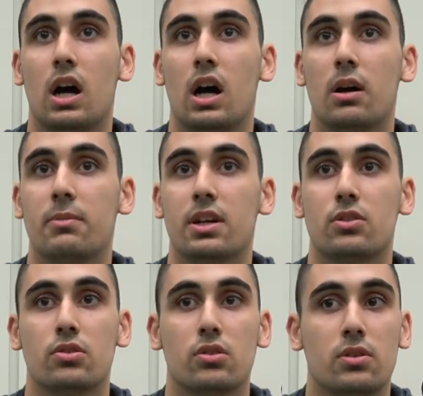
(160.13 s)
I
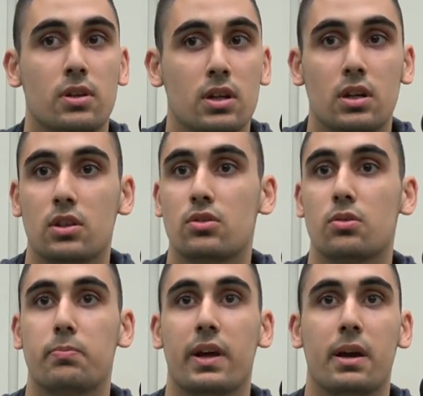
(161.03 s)
mean to
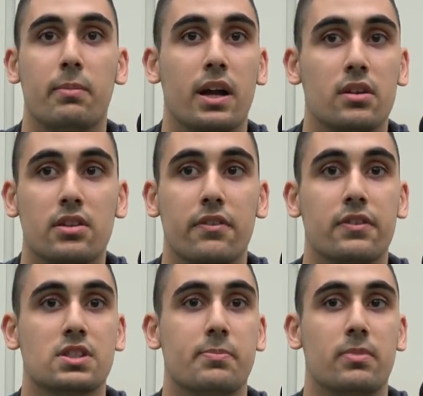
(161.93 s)
to play better in
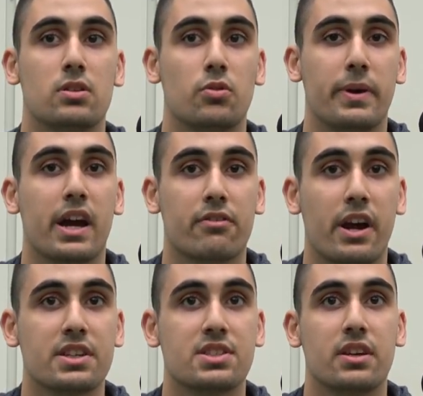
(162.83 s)
defense, uh, to be
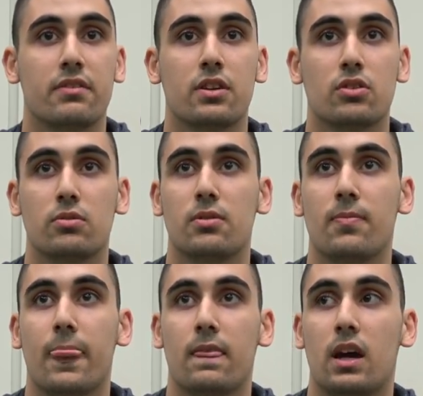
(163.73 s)
aggressive, to
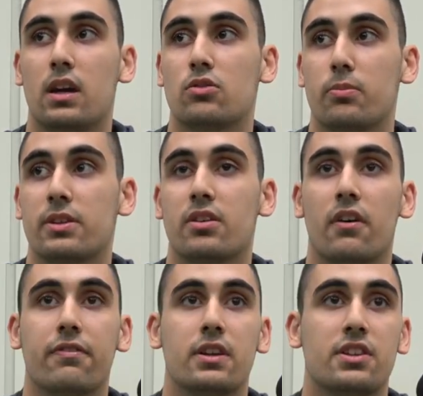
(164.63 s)
and to be
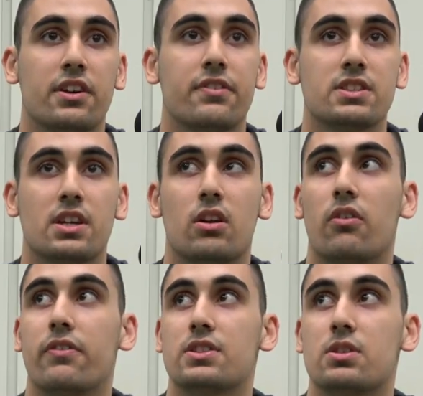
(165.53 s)
tough in defense and
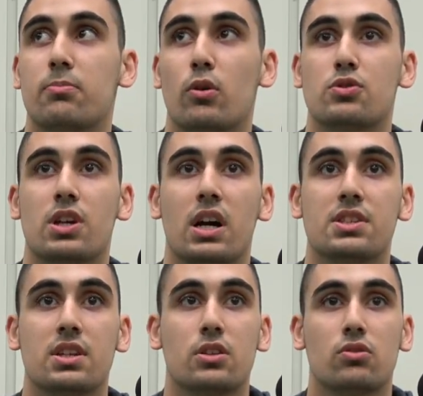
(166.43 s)
offense, both
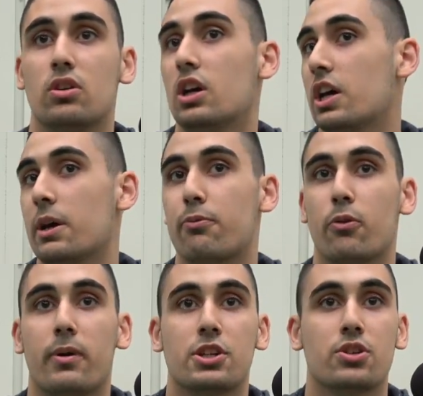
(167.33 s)
sides, and to
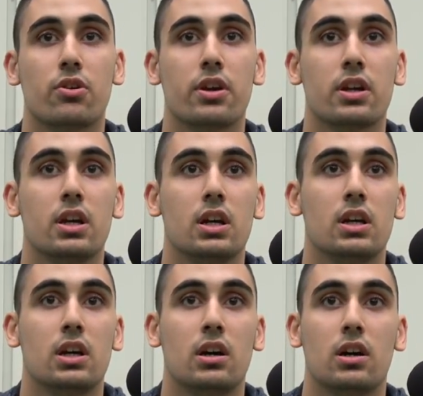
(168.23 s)
improve my shooting,
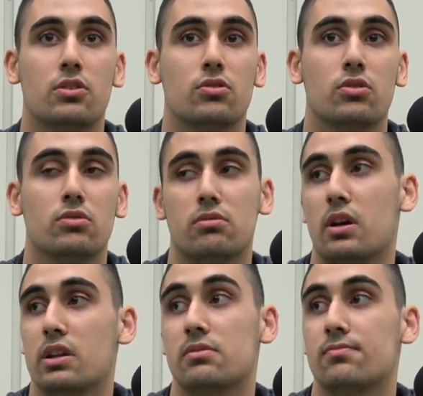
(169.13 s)
and to
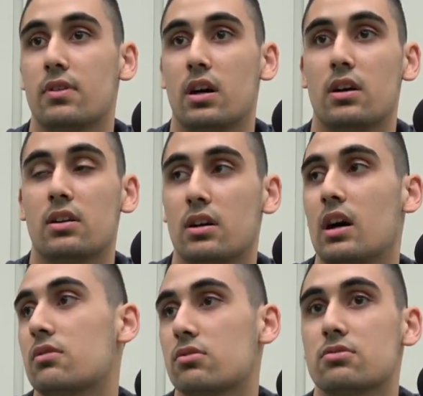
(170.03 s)
and uh,
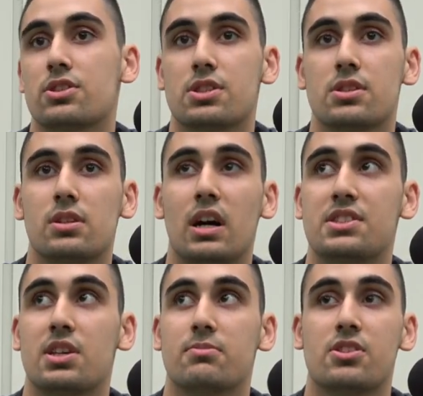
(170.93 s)
uh to just
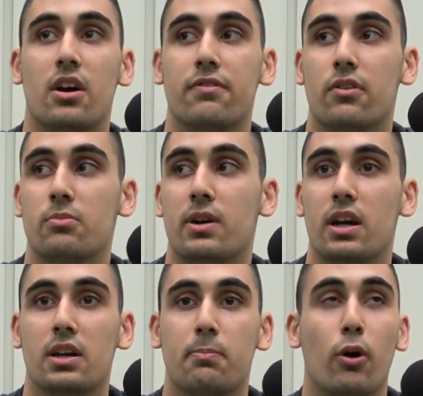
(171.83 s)
add some stuff on
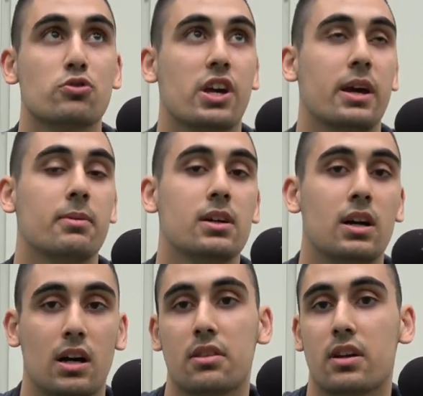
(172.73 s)
my uh, post game.
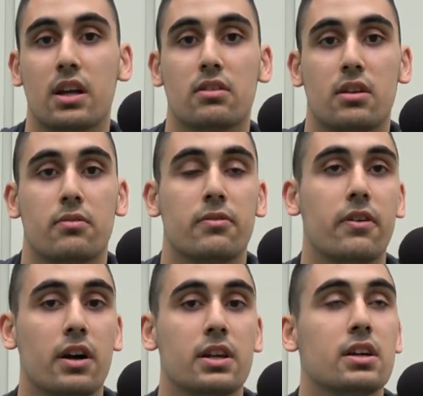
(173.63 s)
I think that, that will be
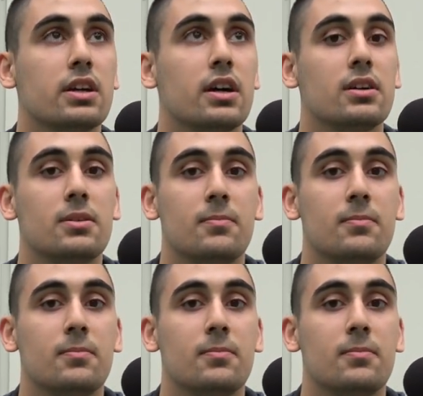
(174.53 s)
fine. Yeah.